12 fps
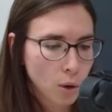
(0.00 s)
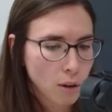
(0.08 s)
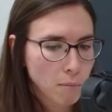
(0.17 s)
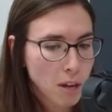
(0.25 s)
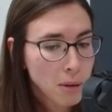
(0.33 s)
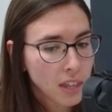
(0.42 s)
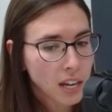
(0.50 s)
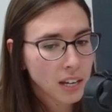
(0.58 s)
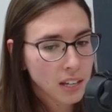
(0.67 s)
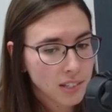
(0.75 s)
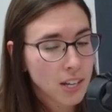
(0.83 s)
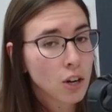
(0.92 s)
or maybe they
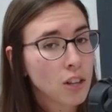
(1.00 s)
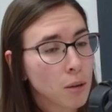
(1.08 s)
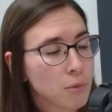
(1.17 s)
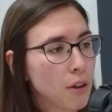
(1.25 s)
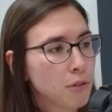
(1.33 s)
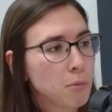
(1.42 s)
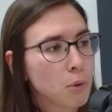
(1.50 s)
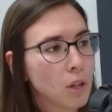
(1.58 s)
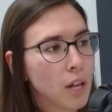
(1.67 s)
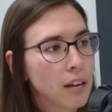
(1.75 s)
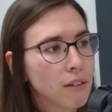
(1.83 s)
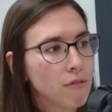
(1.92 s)
consider themselves
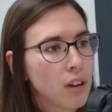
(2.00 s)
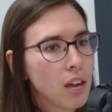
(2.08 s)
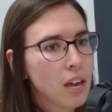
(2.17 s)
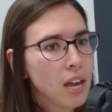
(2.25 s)
pro-life,